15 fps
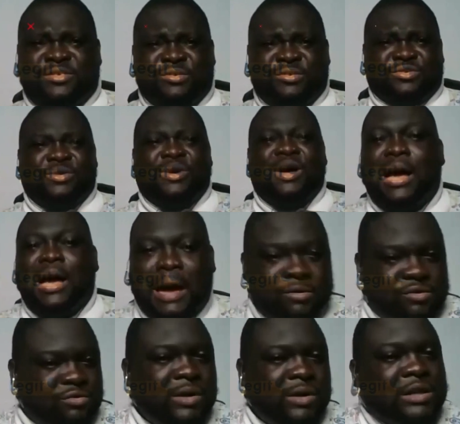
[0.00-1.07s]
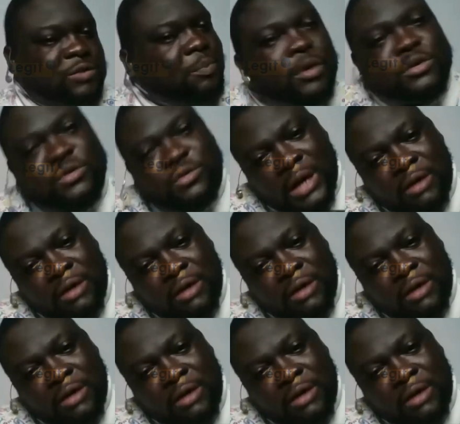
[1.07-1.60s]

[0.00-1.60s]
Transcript: So how do you respond to